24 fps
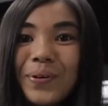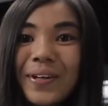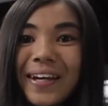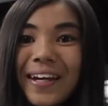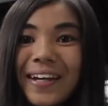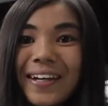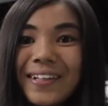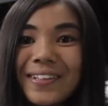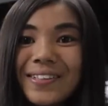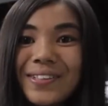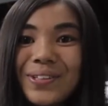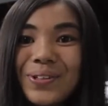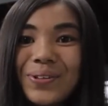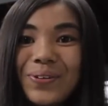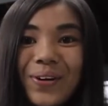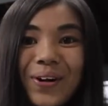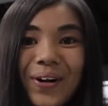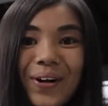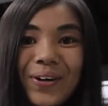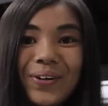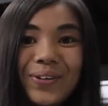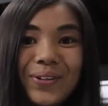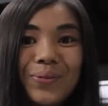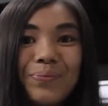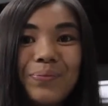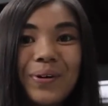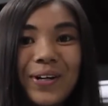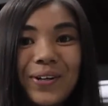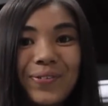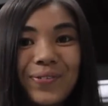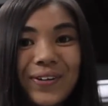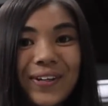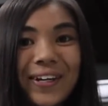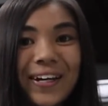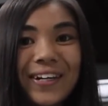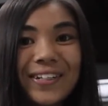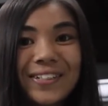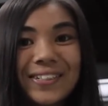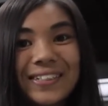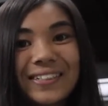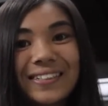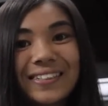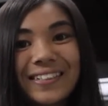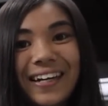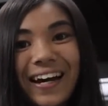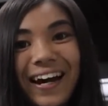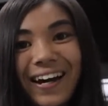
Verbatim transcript: we get into all the modifications,